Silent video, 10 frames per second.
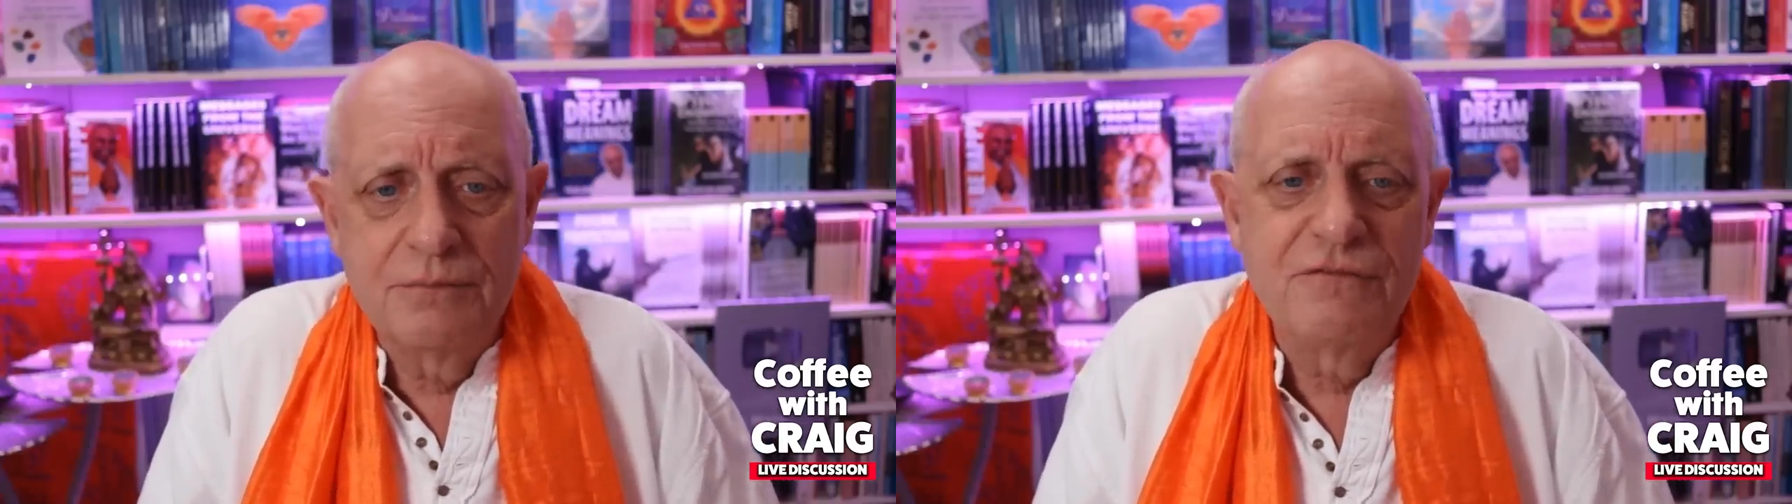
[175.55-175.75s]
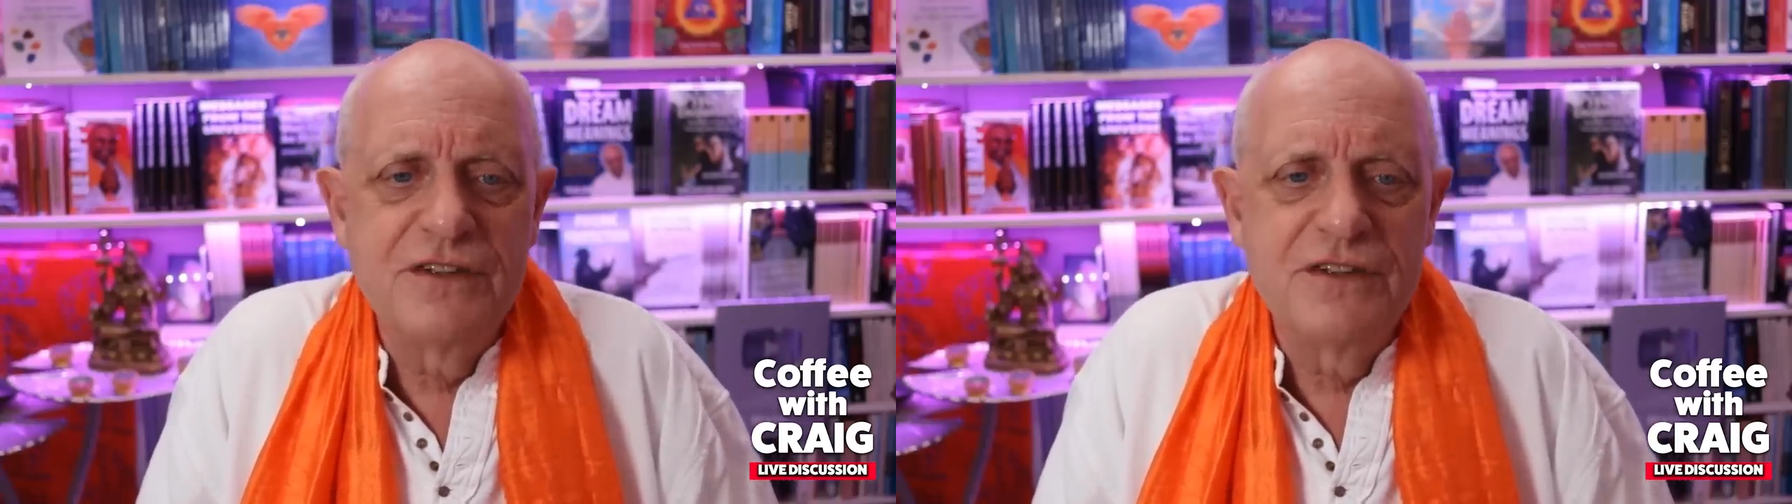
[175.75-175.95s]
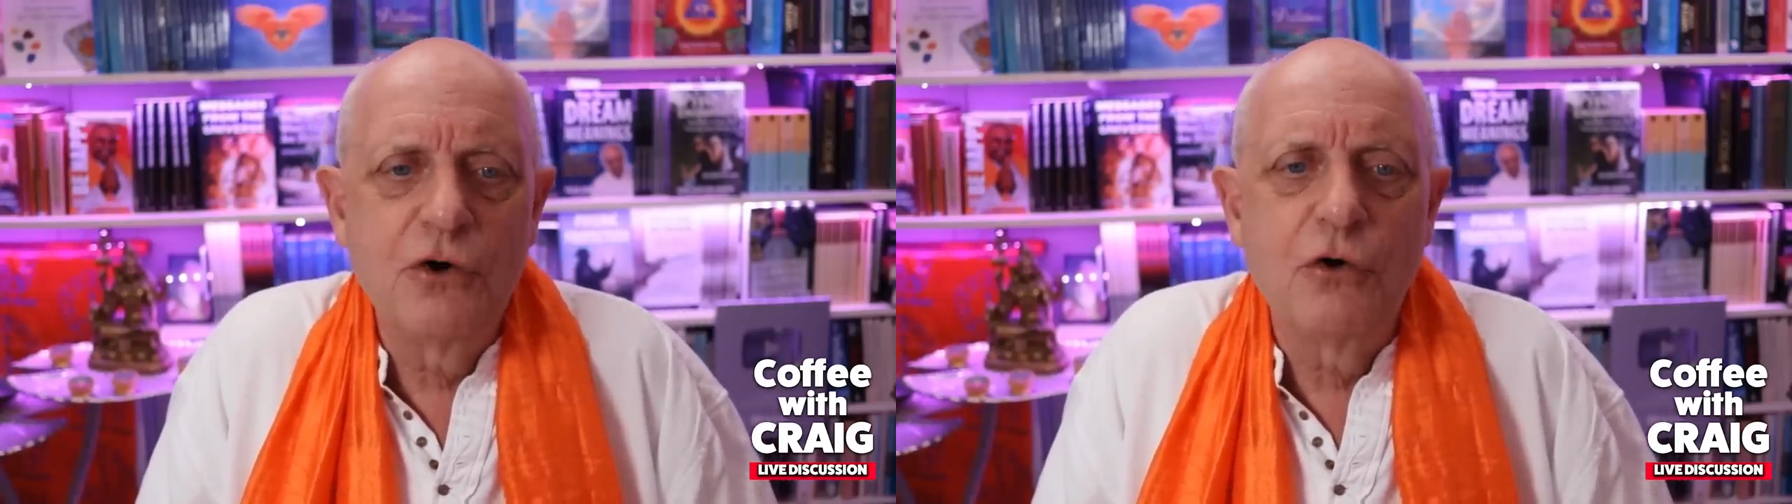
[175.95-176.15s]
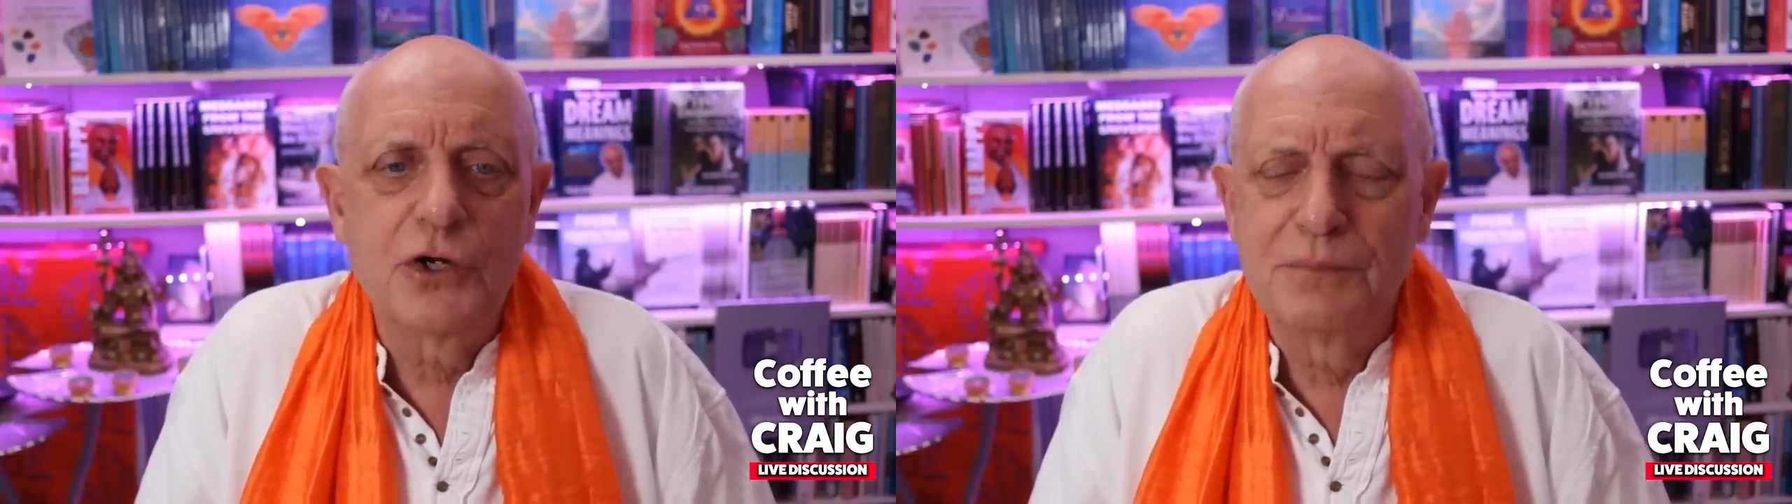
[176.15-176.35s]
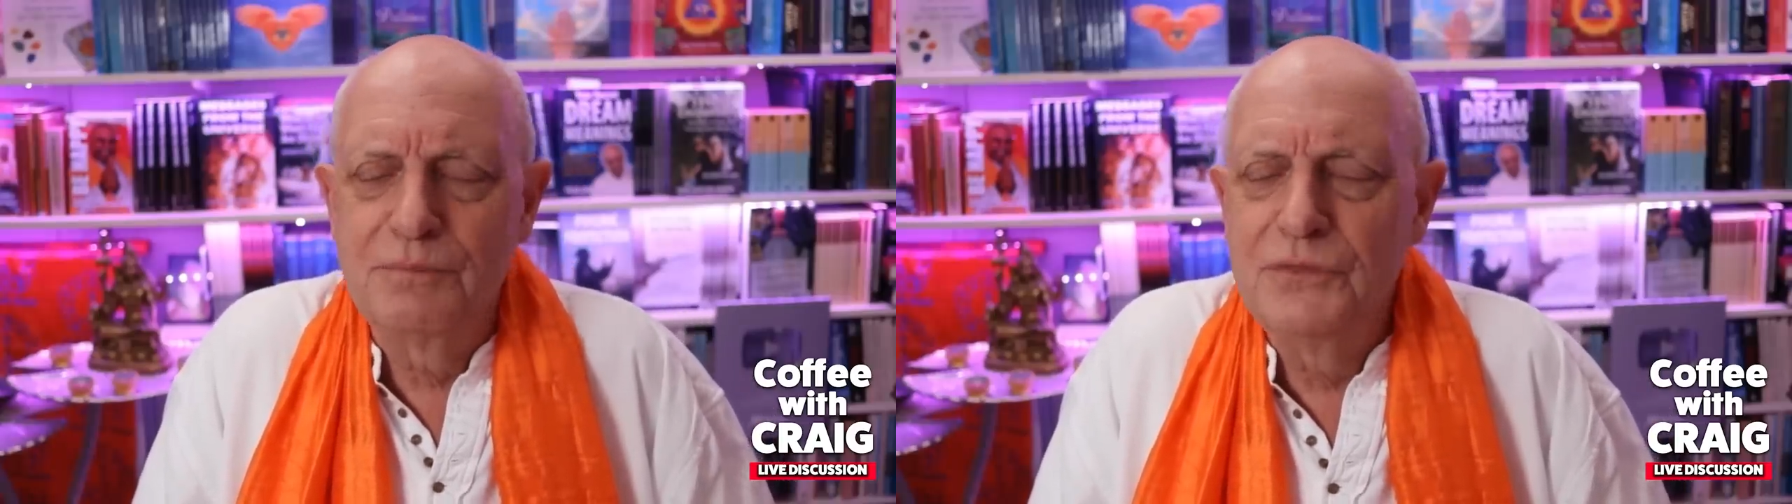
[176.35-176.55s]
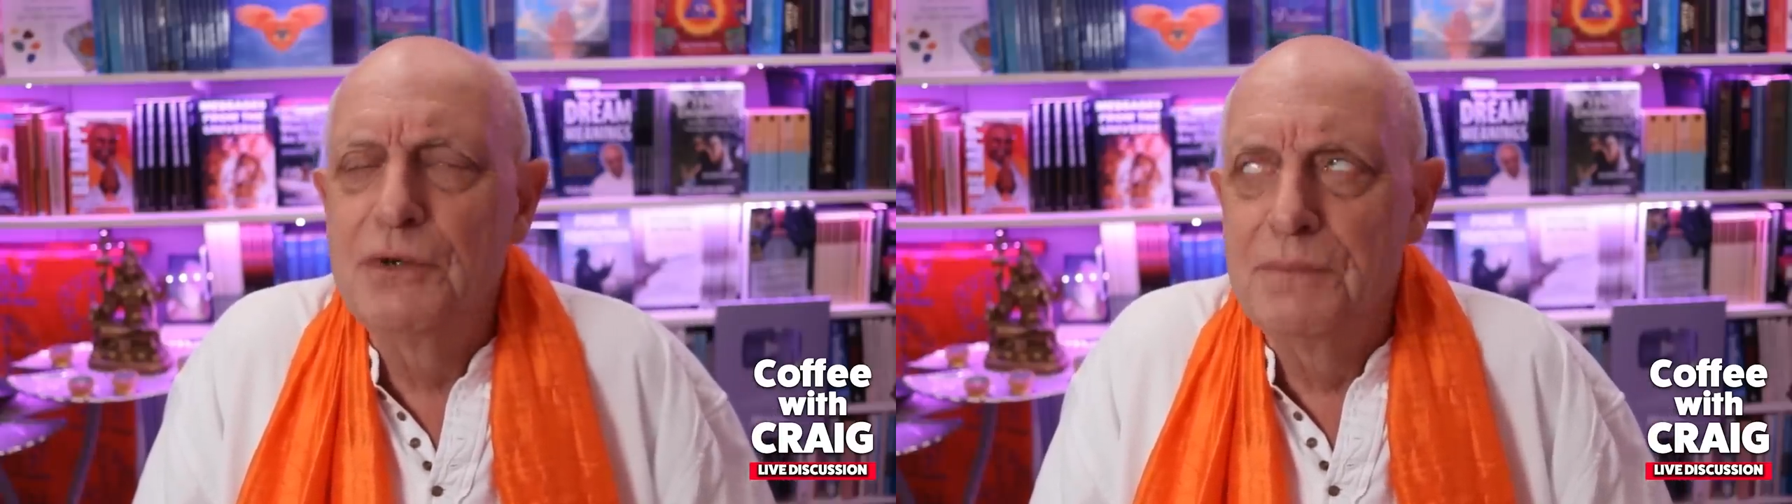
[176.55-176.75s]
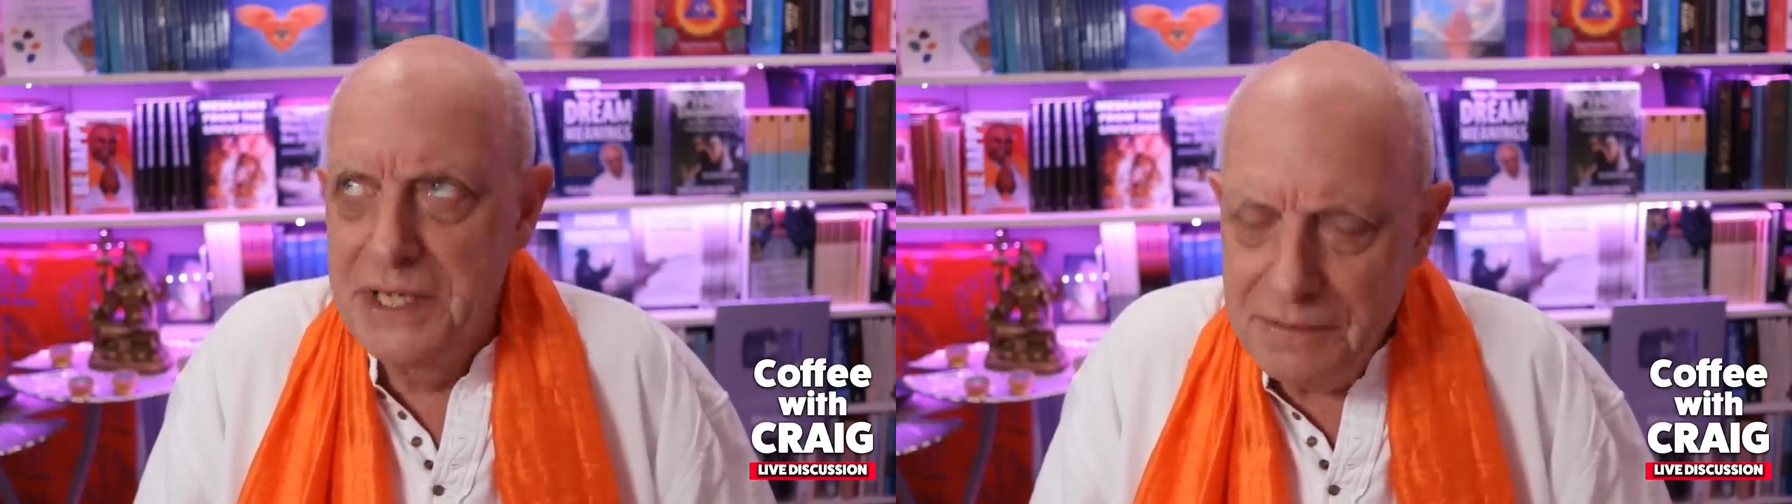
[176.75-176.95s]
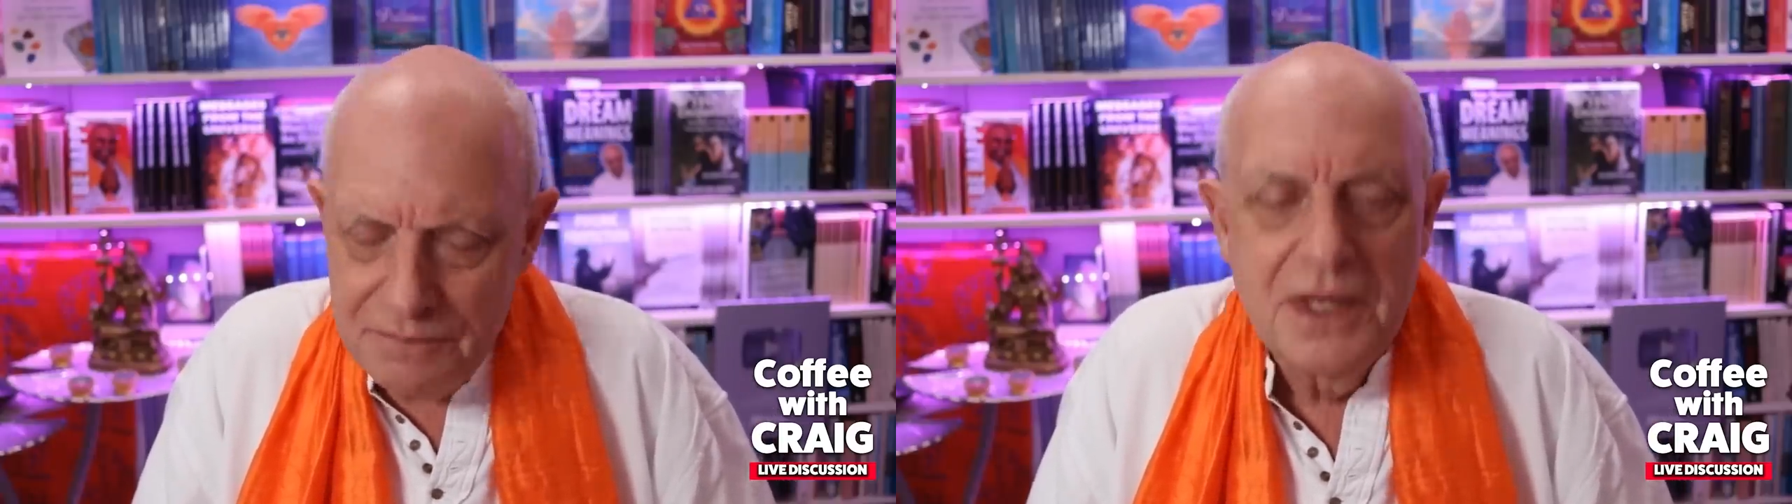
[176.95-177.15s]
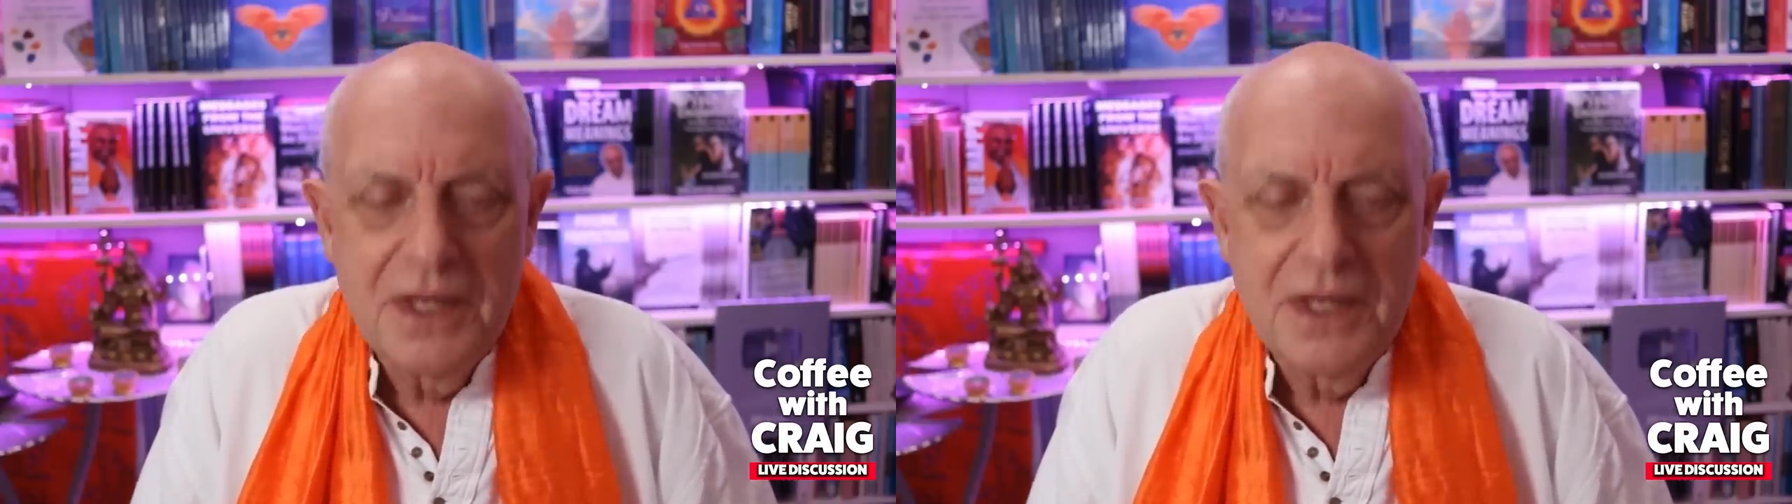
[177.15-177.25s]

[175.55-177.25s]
Physiognomy